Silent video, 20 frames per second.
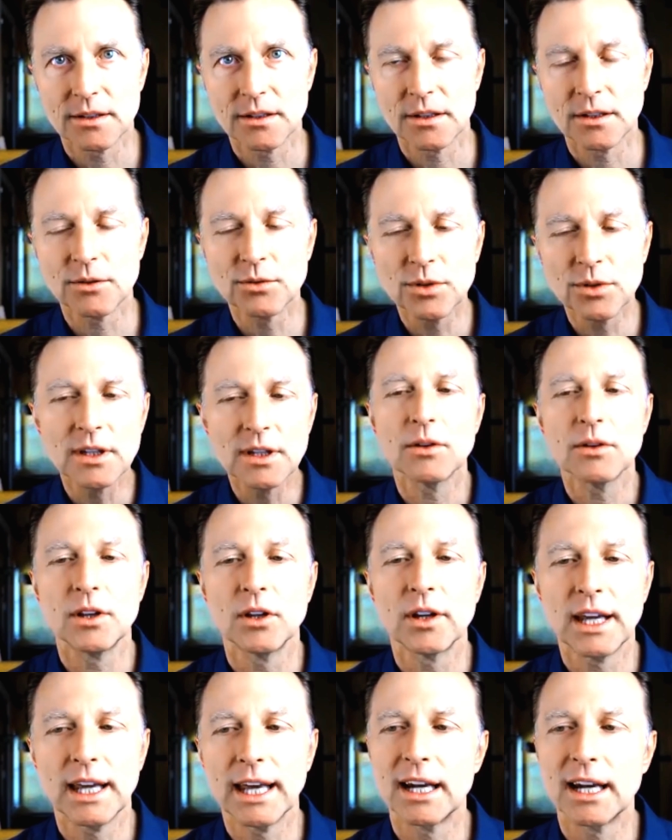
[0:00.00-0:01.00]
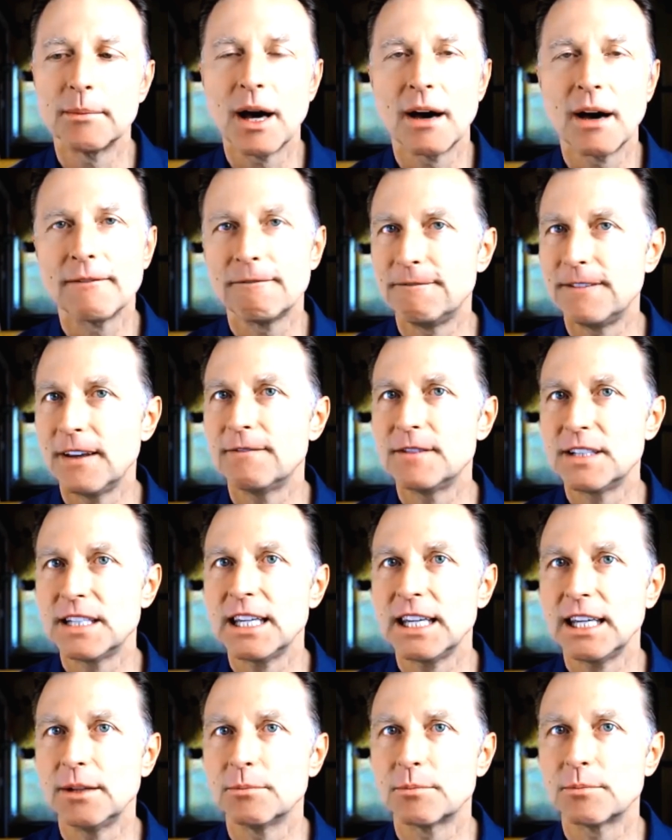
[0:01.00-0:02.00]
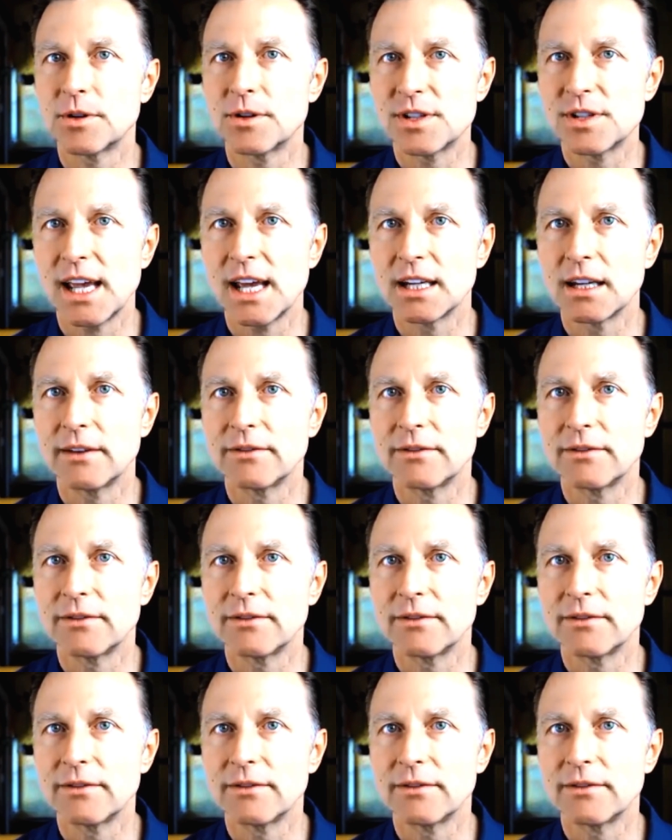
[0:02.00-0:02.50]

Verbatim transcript: you're really only looking at about fifteen percent